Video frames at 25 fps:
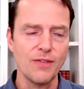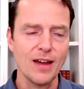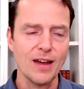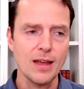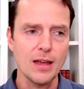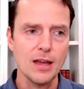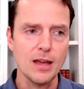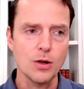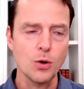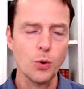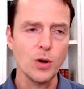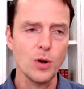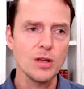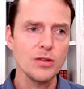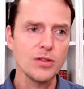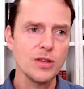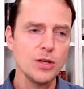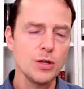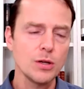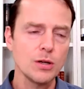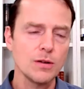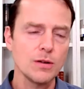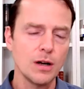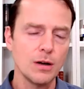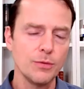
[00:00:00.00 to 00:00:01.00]
if according to
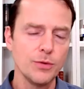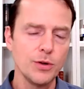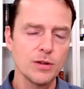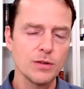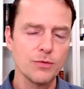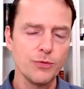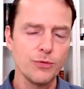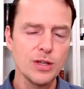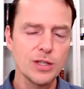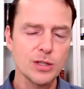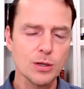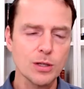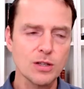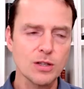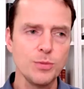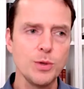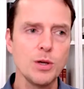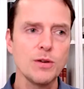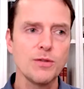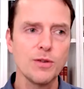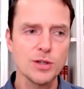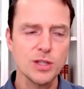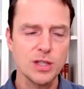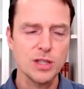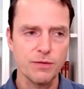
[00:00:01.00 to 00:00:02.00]
the uh, research from the
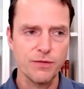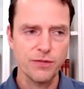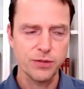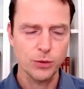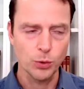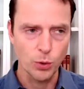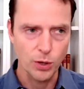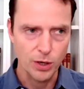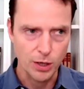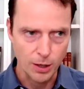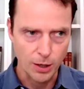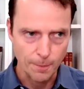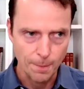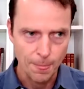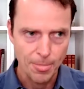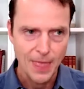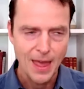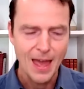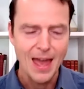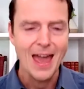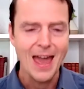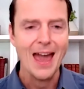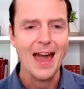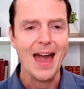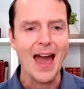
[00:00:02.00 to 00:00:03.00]
University of Florida,
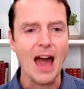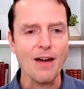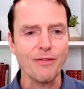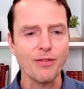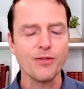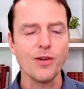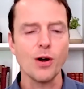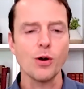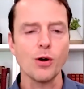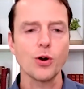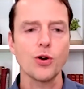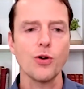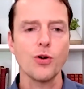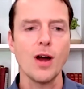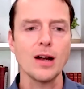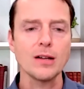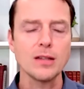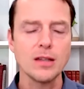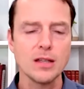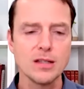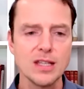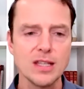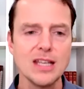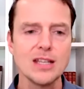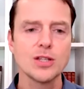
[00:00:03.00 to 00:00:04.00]
half of all chronic
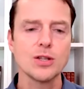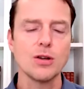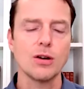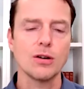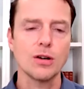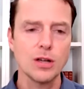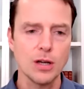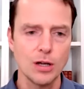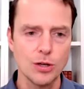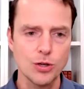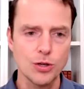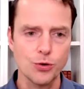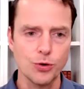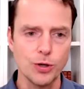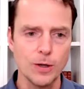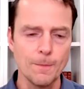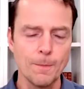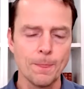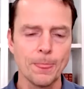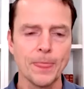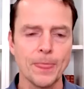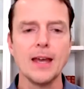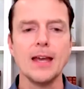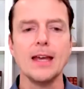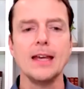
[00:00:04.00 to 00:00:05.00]
disease in our country
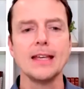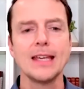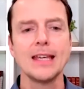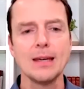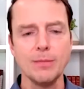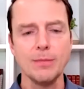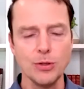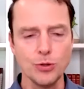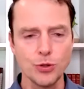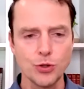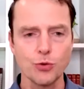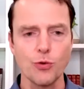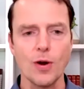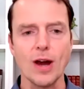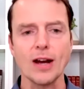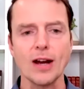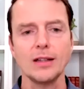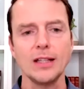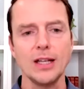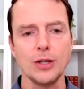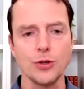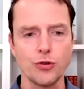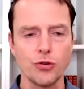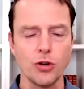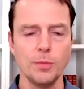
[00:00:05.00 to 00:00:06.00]
can be
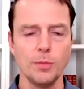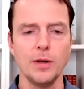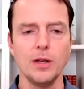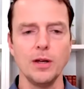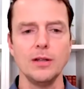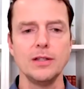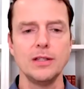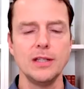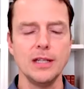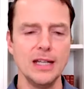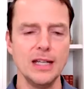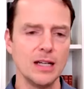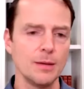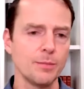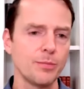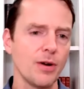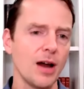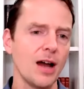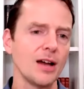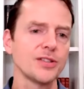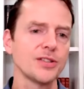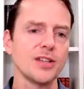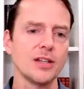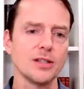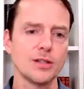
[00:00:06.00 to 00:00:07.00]
directly attributed to eating
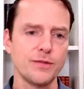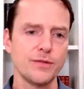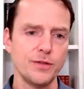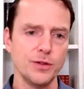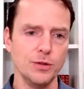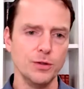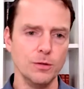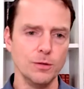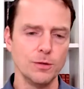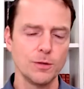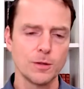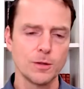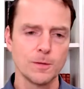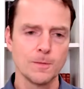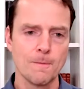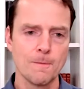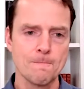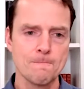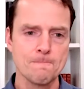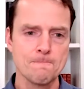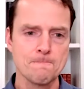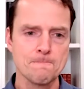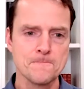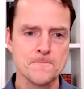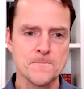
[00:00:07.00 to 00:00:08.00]
processed foods.
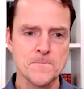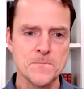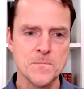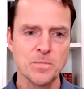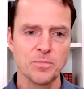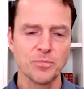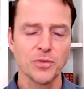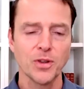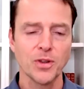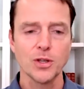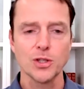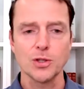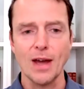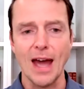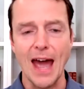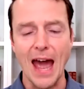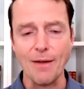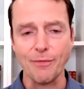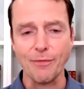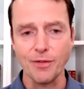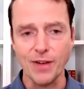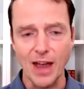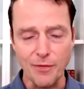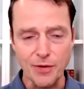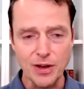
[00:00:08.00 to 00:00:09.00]
So
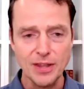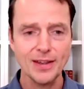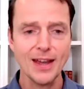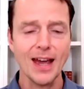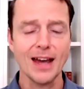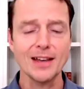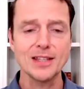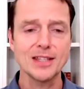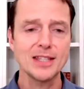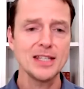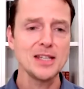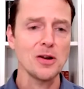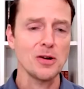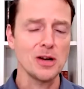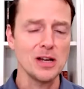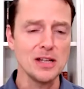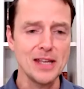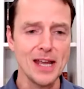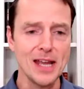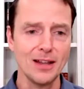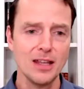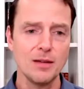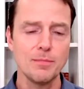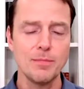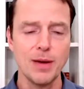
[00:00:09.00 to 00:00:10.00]
half of everything I see on a
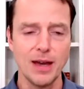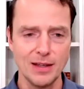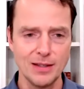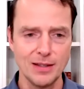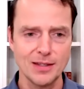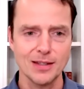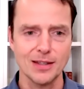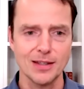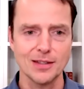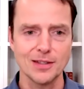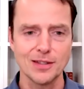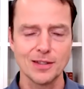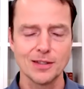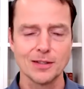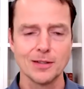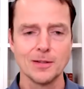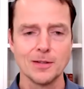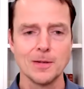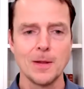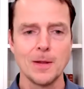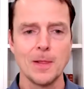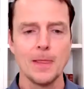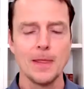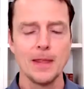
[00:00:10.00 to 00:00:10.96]
daily basis,